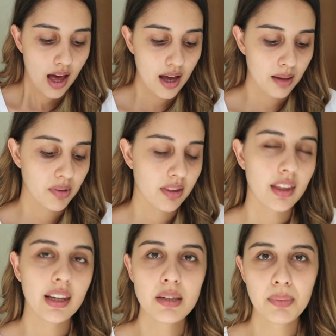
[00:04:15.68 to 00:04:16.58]

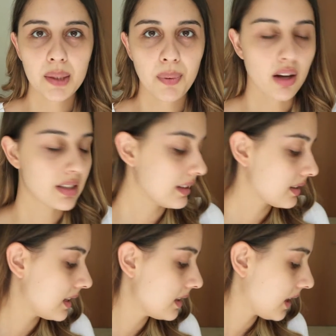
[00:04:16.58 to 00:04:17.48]
The lead makeup
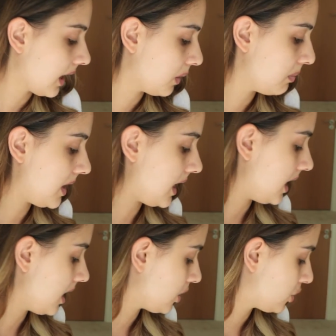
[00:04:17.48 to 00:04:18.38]
artist did tell
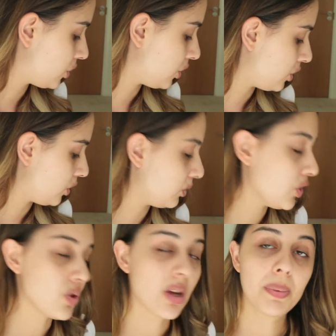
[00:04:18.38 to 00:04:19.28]
me to
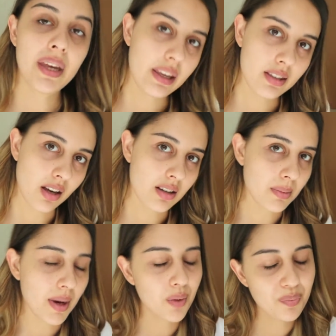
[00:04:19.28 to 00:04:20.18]
use a pea size
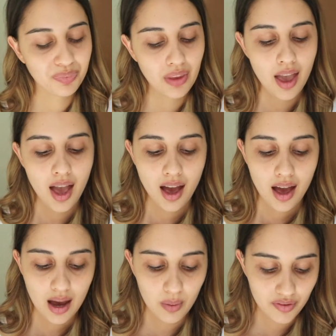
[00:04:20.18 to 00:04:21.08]
amount.
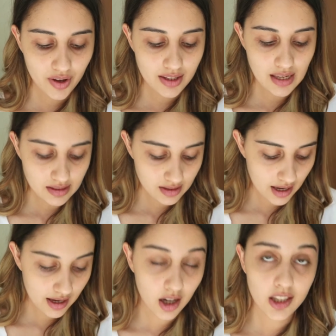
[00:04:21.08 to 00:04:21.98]
However,
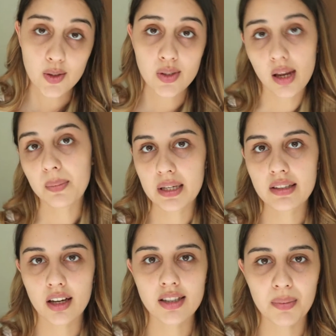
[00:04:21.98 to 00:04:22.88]
yesterday I used a pea
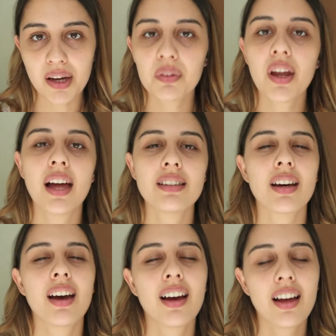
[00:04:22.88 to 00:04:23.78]
size amount and
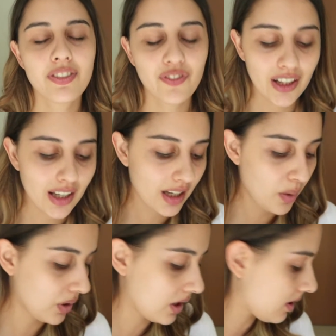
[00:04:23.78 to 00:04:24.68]
I feel like
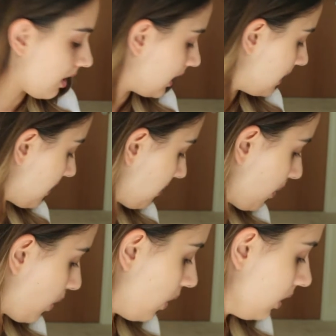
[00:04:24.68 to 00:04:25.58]
I want a tiny bit
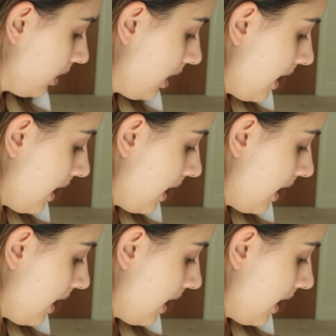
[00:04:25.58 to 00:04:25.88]
more